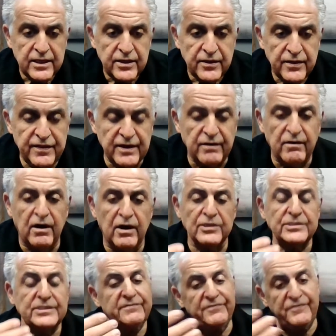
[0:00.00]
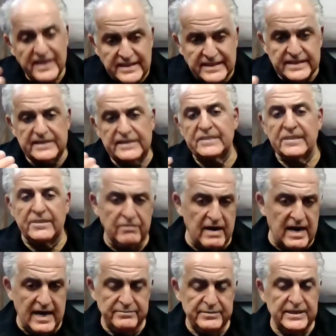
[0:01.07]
there are defenses to crimes,